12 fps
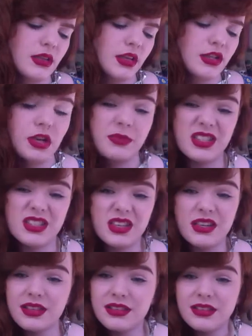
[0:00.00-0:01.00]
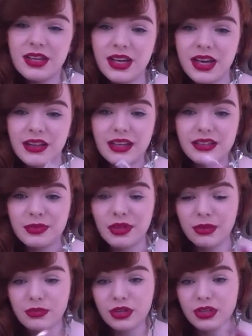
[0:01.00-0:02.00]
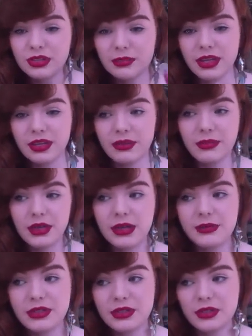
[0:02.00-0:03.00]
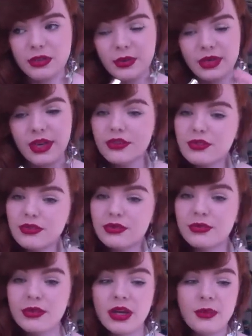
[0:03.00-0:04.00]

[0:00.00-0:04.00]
a chubby stick, and that's when I'm trying to make my lips look quite natural,